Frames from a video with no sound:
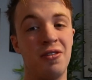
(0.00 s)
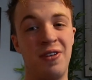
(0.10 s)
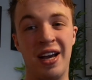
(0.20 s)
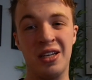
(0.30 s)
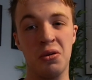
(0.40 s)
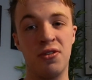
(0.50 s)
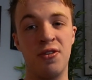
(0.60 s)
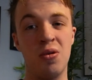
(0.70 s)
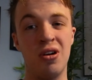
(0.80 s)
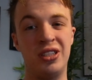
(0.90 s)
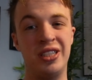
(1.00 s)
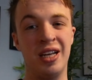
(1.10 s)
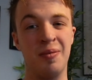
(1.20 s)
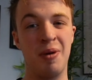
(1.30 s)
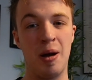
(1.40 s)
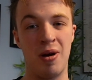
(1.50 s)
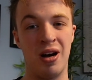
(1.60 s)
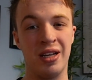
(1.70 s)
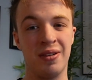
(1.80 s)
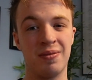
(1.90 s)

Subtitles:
Thank you all for watching, bye bye.